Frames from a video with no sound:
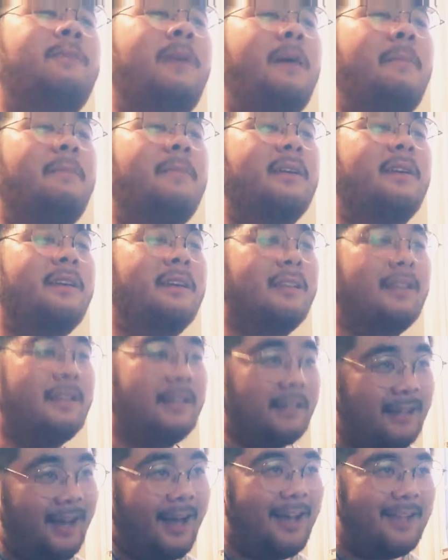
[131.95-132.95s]
but
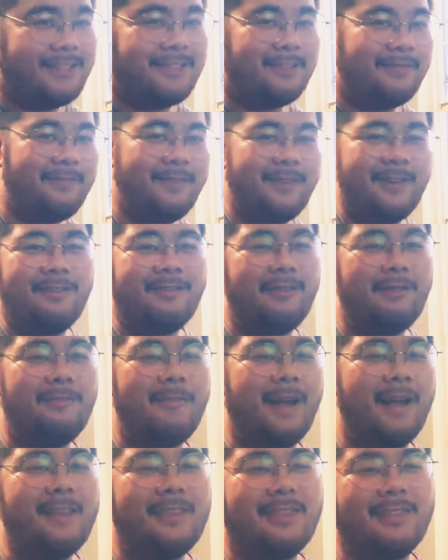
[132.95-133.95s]
because of you, I
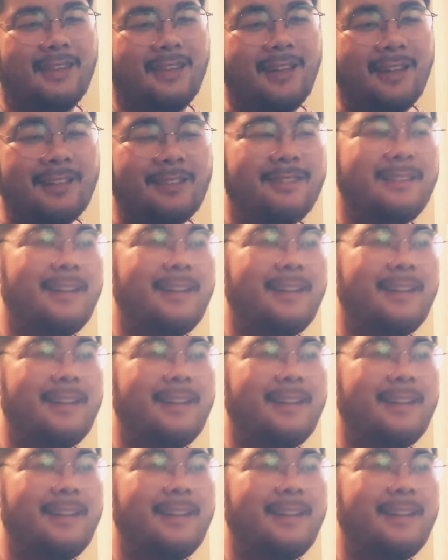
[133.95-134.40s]
might think